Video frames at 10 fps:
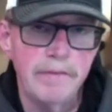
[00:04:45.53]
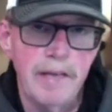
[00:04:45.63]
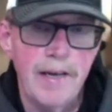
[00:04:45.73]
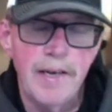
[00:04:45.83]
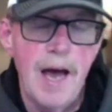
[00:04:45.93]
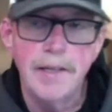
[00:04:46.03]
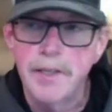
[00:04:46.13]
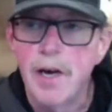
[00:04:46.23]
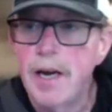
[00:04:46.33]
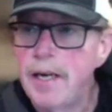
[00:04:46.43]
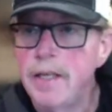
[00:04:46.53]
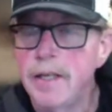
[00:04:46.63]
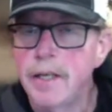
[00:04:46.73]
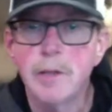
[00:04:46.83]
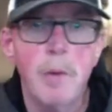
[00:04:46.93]
had not done any of
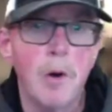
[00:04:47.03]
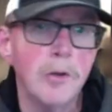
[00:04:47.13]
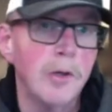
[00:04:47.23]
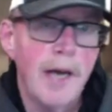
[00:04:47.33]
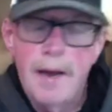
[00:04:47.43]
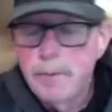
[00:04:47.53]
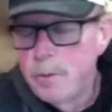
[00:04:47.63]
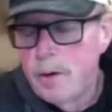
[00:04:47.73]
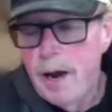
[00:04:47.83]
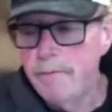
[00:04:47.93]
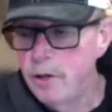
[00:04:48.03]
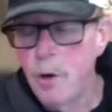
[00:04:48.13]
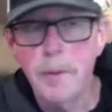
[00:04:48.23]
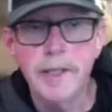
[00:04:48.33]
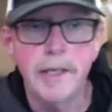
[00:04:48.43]
the exposure camps or what have you.
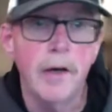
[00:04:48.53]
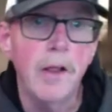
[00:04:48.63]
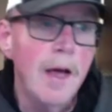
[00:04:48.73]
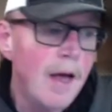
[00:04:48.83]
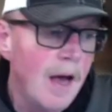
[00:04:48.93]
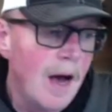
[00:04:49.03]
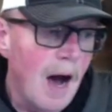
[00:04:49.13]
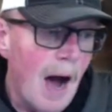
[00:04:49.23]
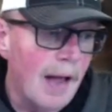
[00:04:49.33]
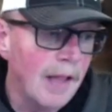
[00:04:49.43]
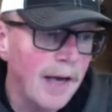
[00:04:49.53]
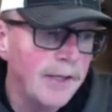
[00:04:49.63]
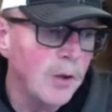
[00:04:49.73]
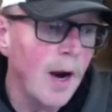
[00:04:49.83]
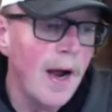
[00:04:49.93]
No big deal. I like
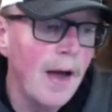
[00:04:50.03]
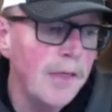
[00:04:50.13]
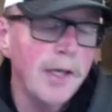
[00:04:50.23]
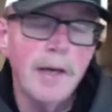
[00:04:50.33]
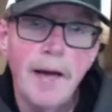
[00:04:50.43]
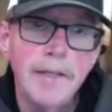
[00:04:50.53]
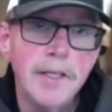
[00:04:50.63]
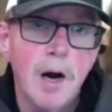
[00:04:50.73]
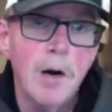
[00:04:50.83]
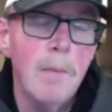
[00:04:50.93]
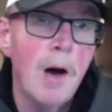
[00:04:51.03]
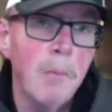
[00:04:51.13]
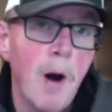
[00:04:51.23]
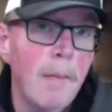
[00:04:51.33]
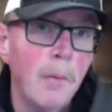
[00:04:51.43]
Trey. I think I'd start him
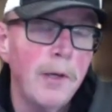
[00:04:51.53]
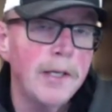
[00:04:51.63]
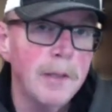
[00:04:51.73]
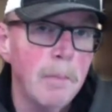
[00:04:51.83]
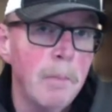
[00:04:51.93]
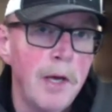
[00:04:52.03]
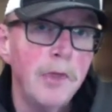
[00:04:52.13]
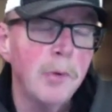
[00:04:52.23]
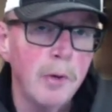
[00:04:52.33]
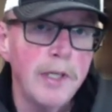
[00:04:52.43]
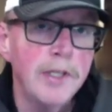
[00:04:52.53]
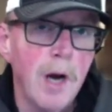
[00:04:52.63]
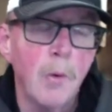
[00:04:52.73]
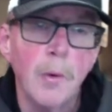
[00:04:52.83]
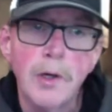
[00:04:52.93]
out probably as a mid
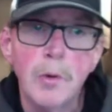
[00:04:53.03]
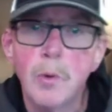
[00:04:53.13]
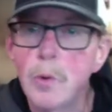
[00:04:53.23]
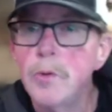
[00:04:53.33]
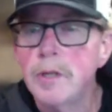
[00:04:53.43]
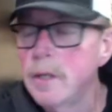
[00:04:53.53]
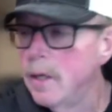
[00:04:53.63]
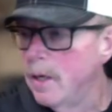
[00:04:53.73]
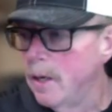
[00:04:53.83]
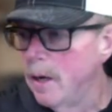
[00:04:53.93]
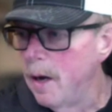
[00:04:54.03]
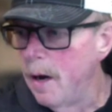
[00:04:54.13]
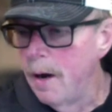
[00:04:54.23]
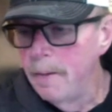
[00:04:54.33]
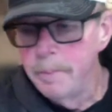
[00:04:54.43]
3-star recruit.
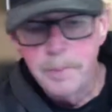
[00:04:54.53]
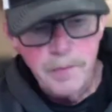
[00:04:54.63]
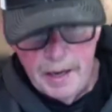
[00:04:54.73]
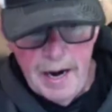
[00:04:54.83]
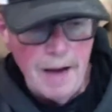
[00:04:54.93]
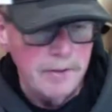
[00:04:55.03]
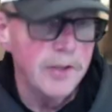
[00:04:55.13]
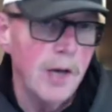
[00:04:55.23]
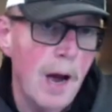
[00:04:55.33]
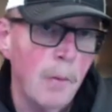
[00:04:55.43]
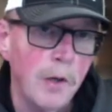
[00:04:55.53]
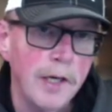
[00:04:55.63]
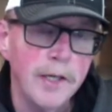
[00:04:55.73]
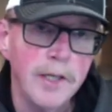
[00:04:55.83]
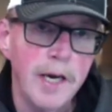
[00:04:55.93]
And obviously I will
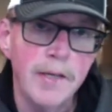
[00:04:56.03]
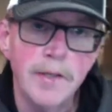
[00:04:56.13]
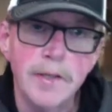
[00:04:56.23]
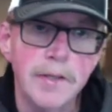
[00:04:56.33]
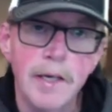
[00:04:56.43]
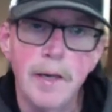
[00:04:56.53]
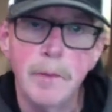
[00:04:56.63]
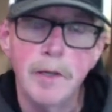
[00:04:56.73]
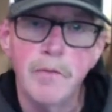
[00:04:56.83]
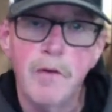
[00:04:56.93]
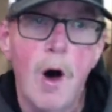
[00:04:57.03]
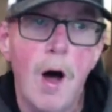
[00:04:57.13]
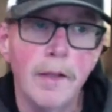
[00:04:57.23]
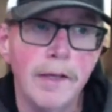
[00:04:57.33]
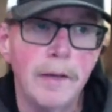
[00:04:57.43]
get a chance to see him this
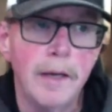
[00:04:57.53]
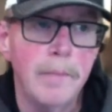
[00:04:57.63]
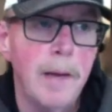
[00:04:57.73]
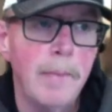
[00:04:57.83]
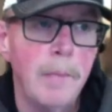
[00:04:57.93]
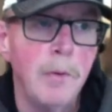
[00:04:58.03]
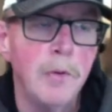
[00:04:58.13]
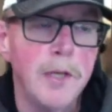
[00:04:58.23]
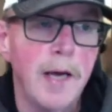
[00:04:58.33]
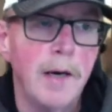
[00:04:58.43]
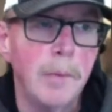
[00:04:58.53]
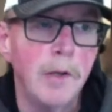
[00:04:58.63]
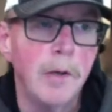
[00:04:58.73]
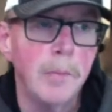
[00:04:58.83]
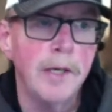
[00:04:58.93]
fall and maybe boost that up a
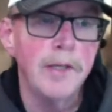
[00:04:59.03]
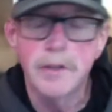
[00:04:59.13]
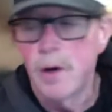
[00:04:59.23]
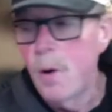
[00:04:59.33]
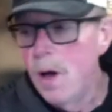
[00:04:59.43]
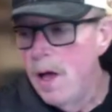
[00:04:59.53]
little bit. So